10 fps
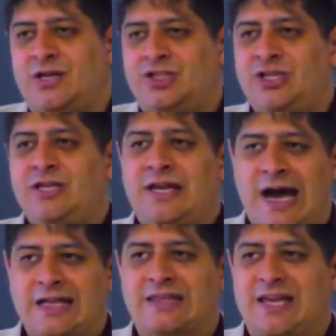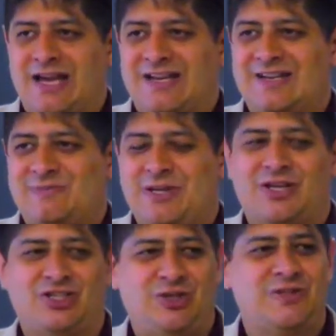She got that
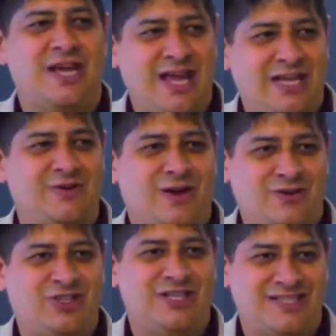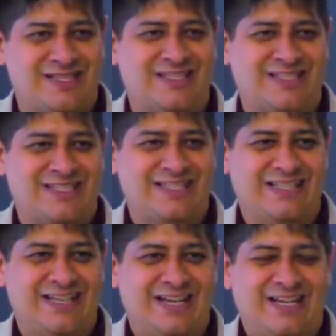because she was hanging around Jesus.
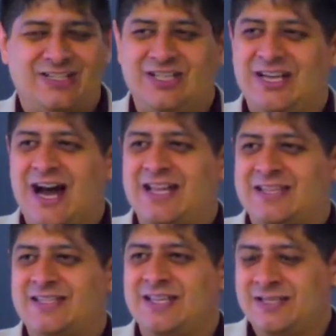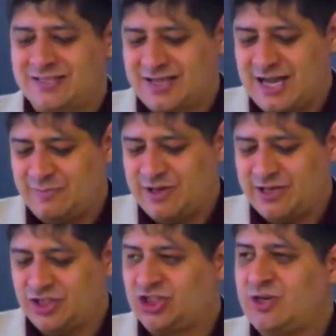She got this insight
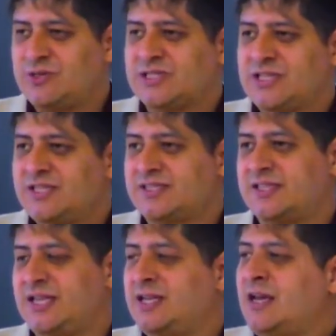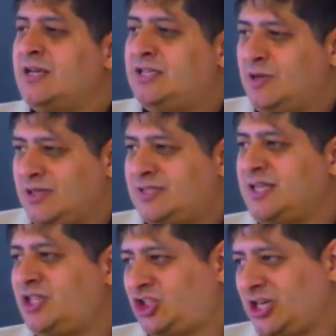because she was listening to his
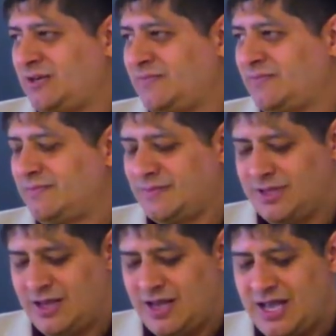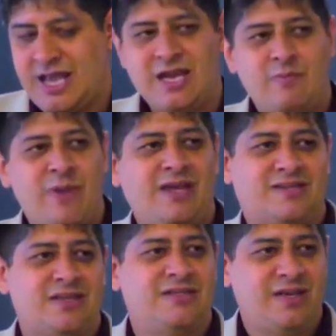teaching. And it
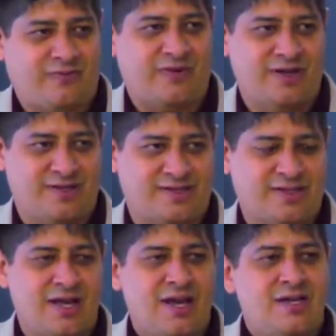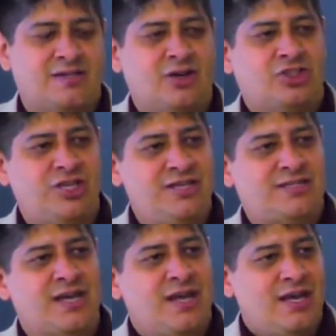makes a difference. So
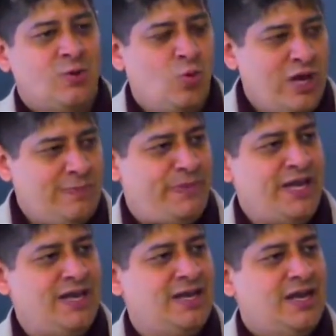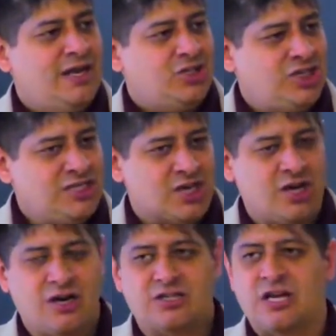she's weeping, she's
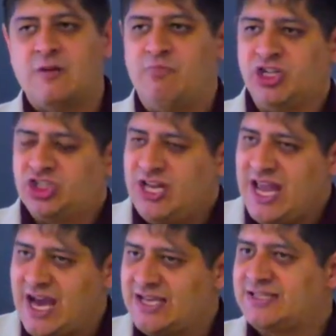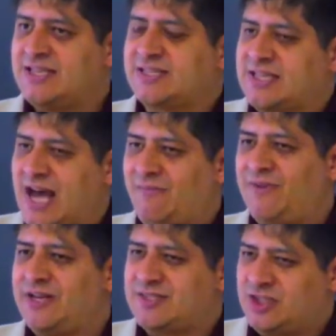hurt, but she has this
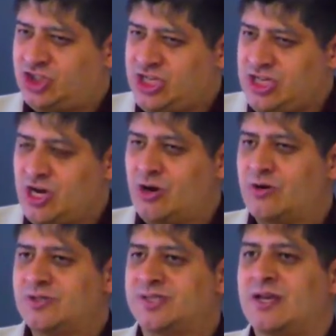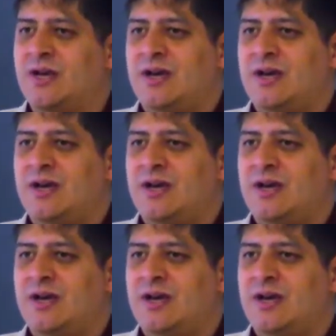confidence and she knows